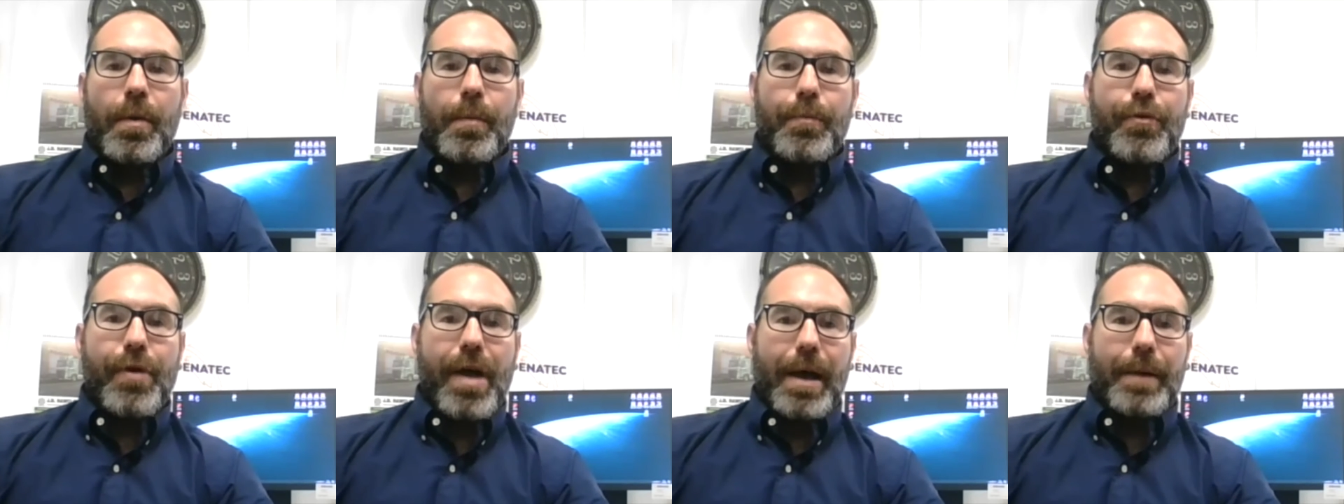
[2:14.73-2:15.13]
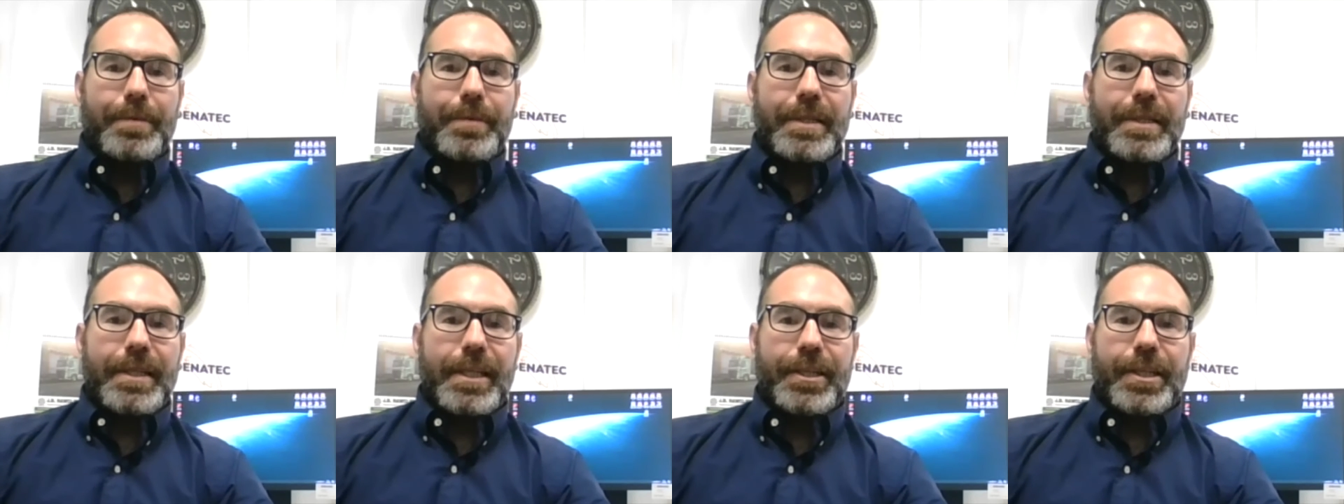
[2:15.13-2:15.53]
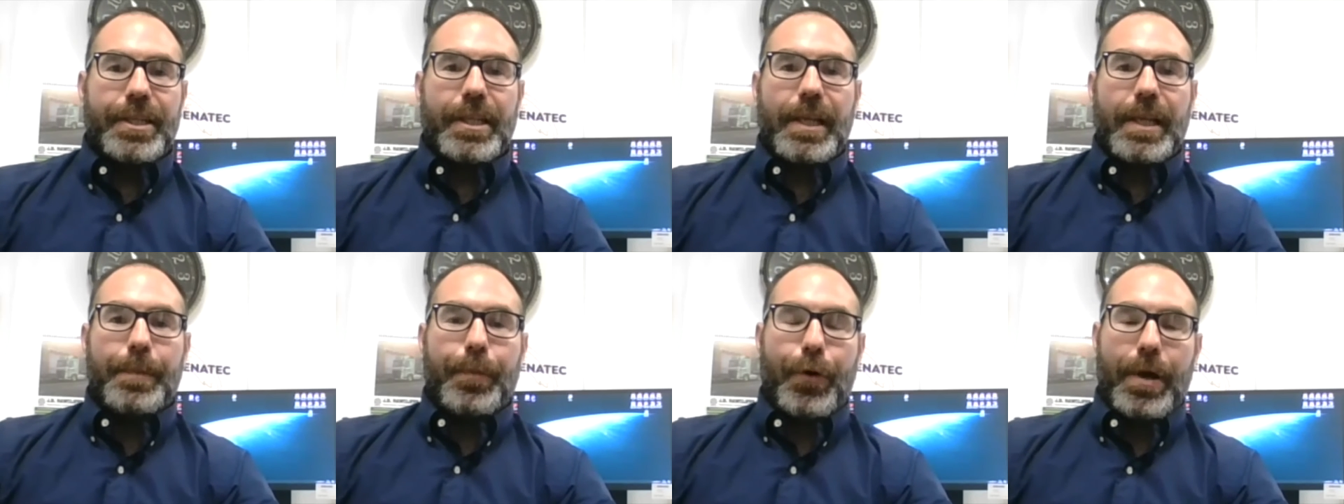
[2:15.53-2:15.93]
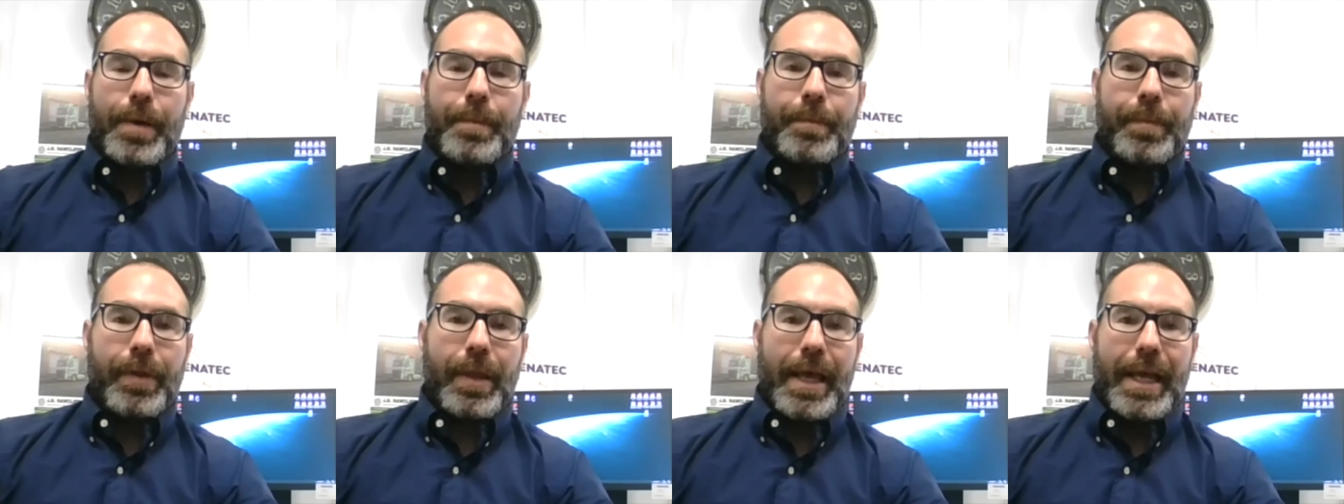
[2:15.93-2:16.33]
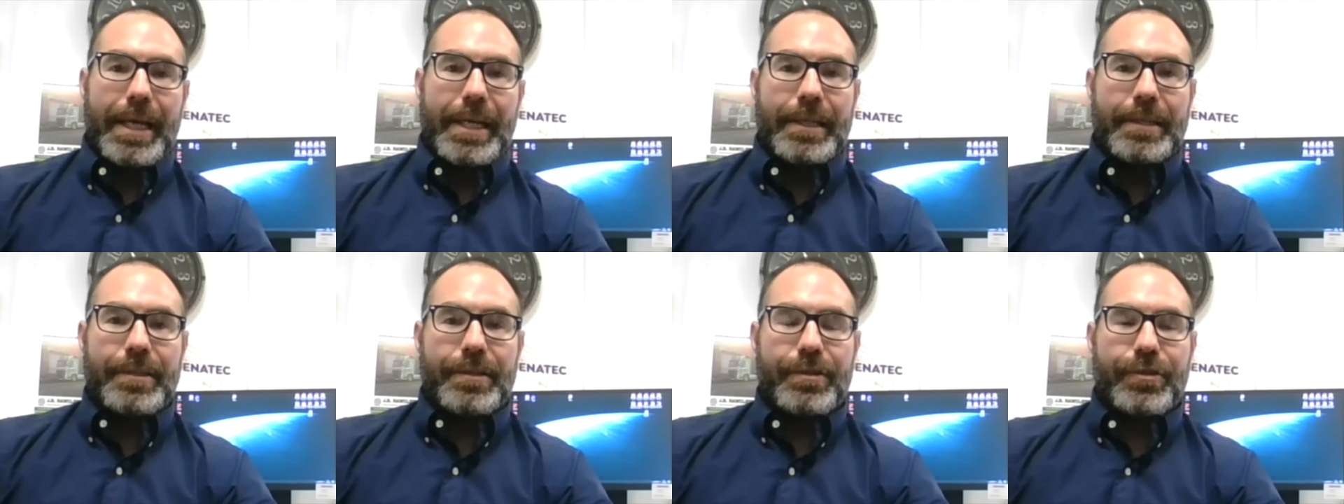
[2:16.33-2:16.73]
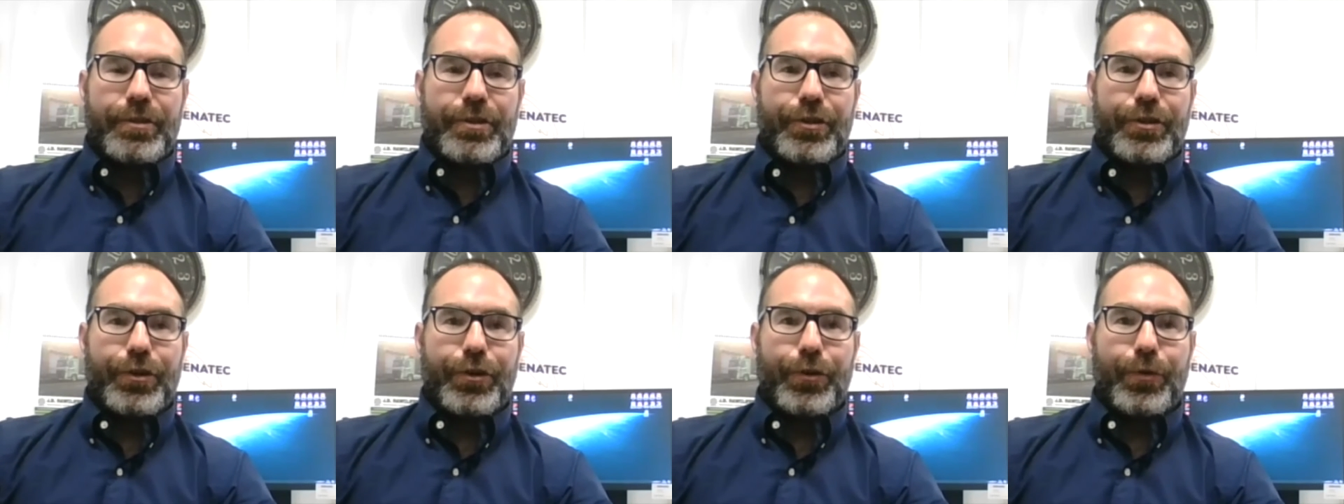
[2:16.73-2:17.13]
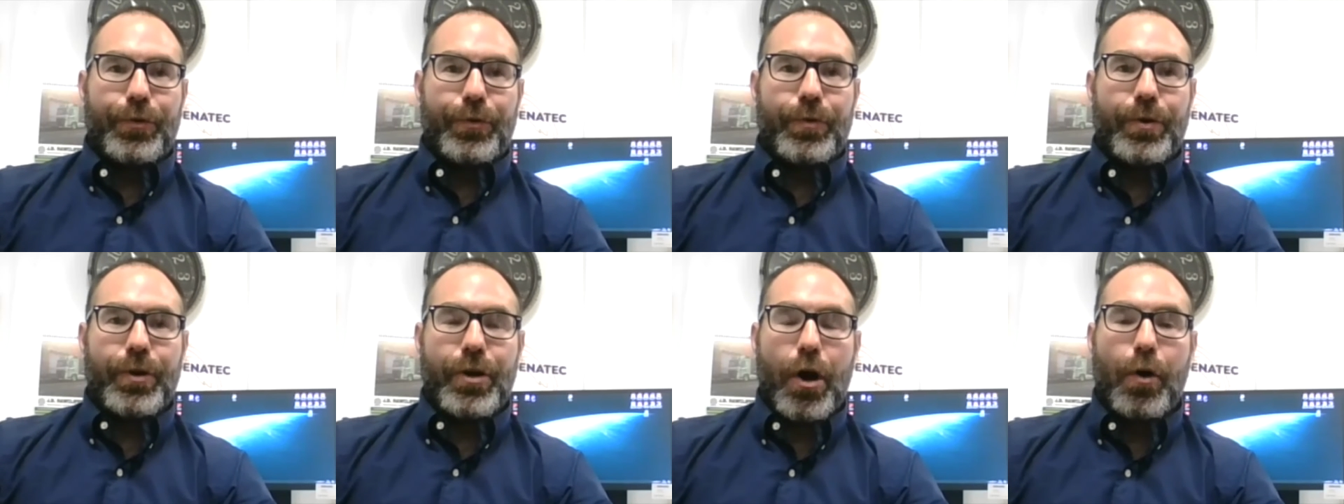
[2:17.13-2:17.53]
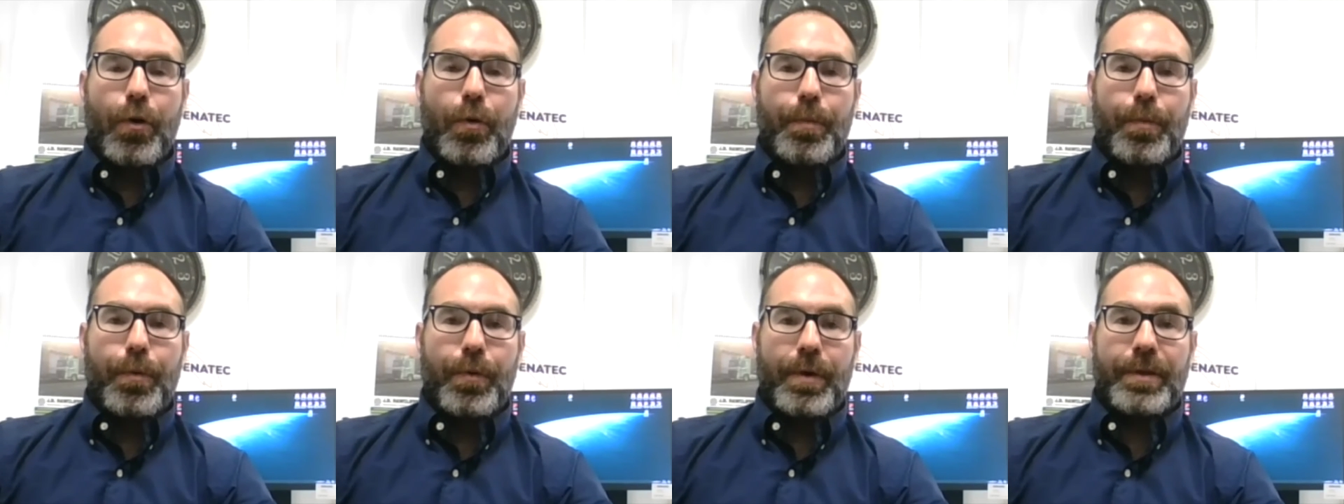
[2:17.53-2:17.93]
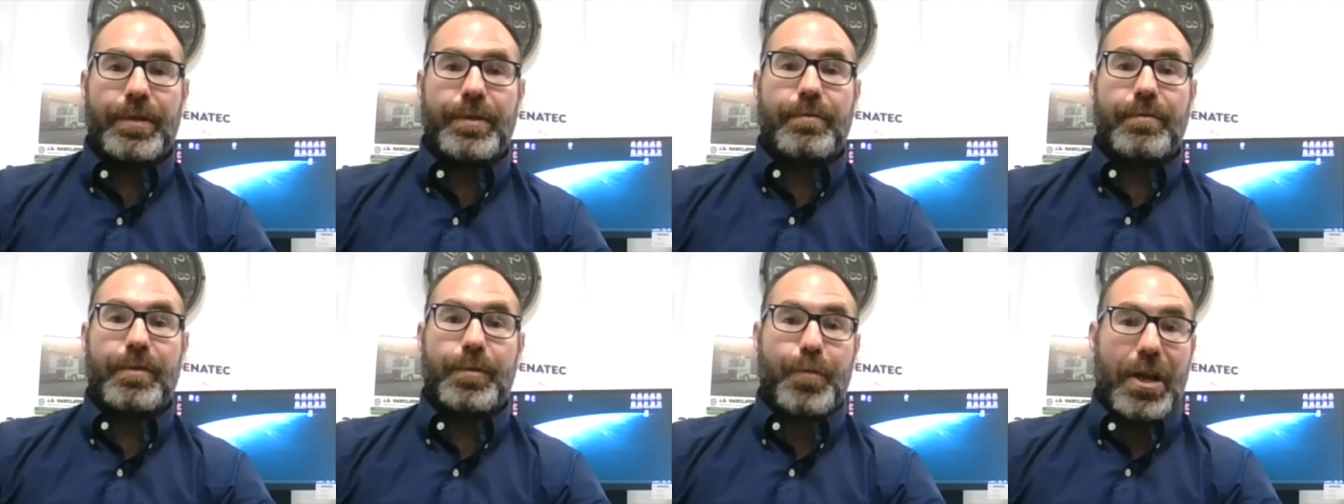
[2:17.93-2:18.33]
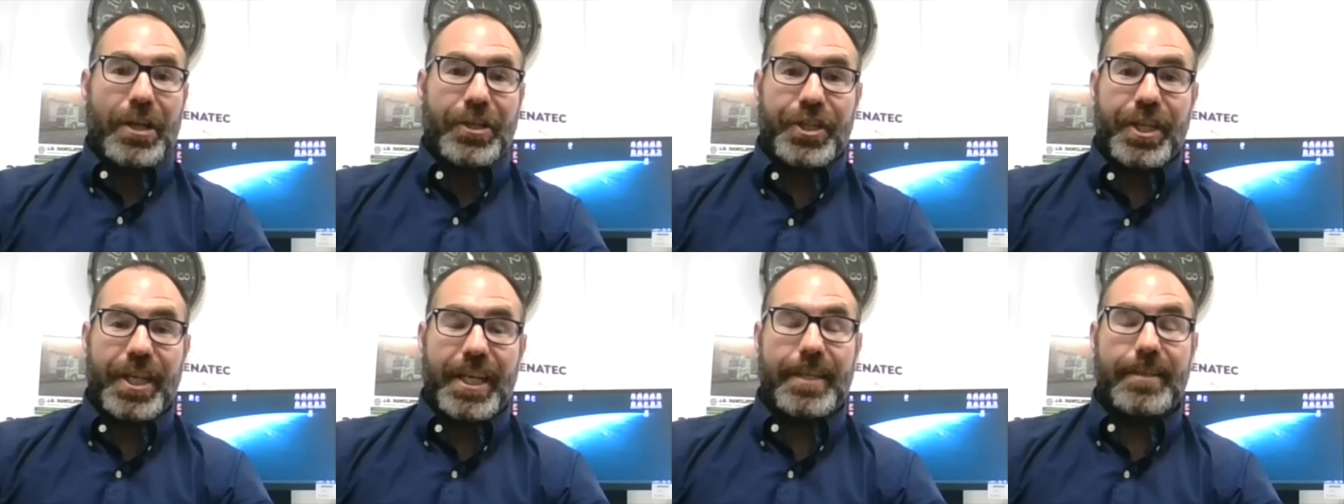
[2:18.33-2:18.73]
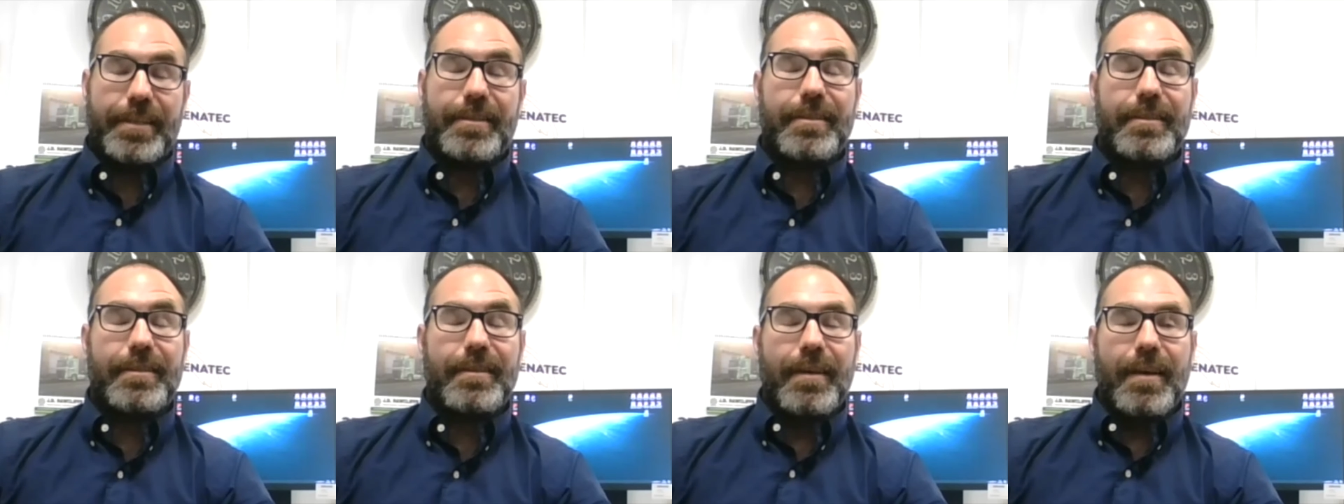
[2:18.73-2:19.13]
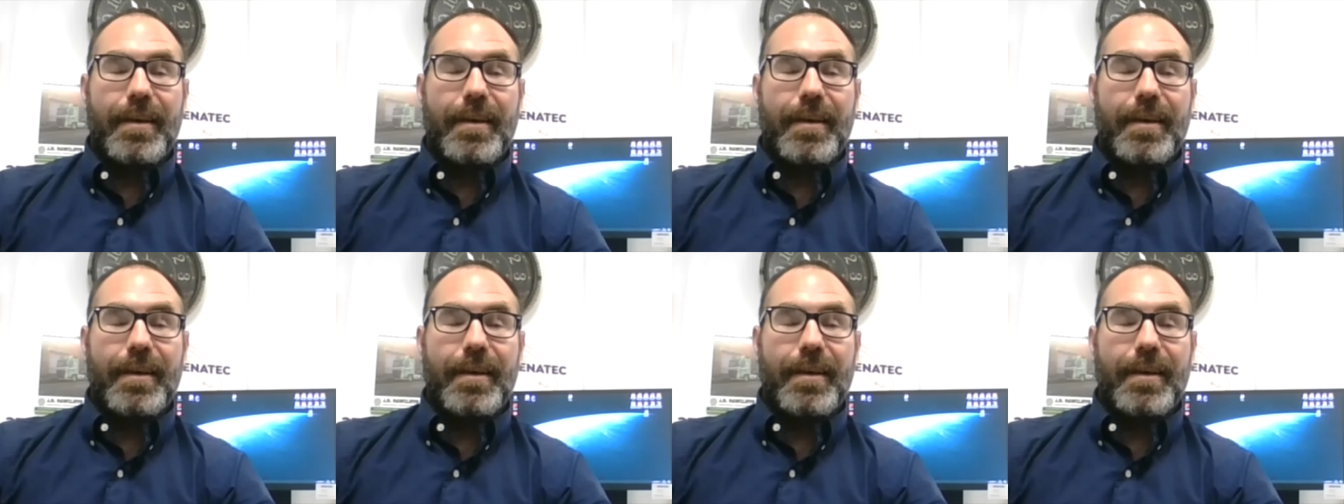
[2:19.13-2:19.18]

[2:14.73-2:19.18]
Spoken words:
perhaps initially put in place to cope with spreadsheets.